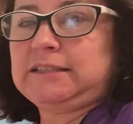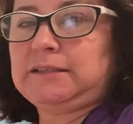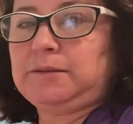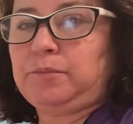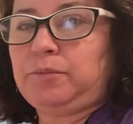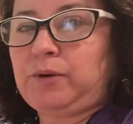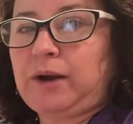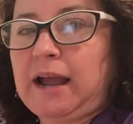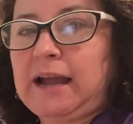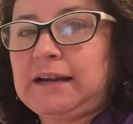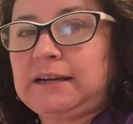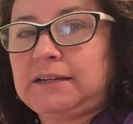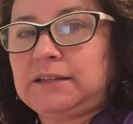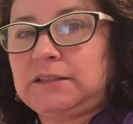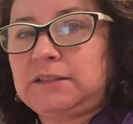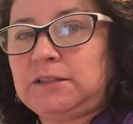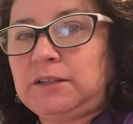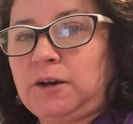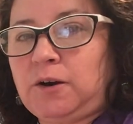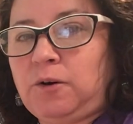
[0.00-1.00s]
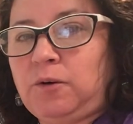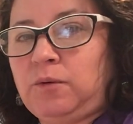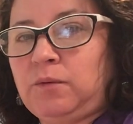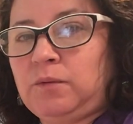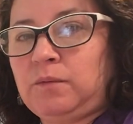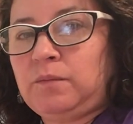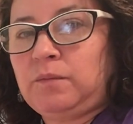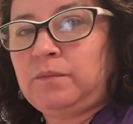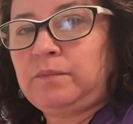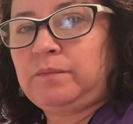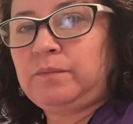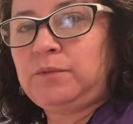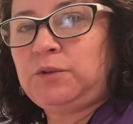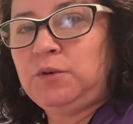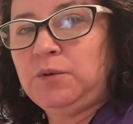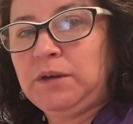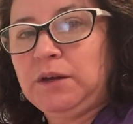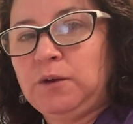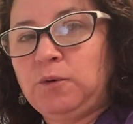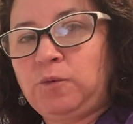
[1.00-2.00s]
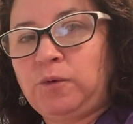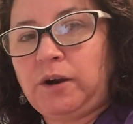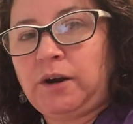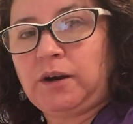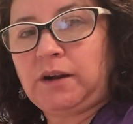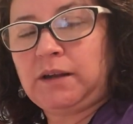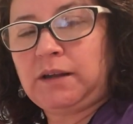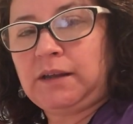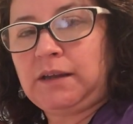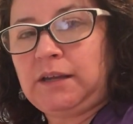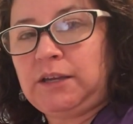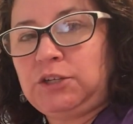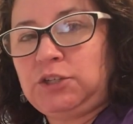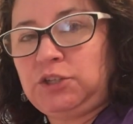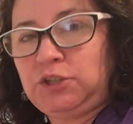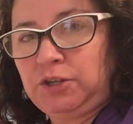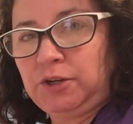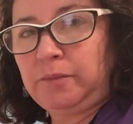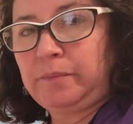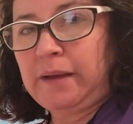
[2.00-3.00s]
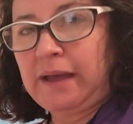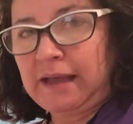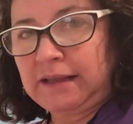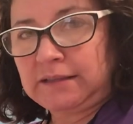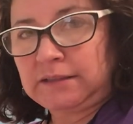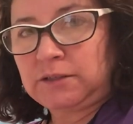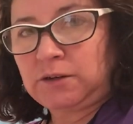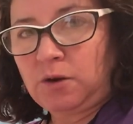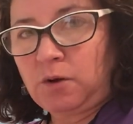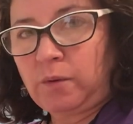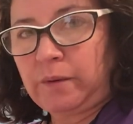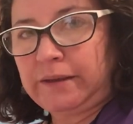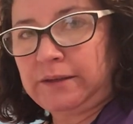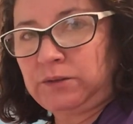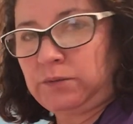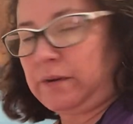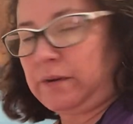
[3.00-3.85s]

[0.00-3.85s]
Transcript: some practice, so you can work and do your best always,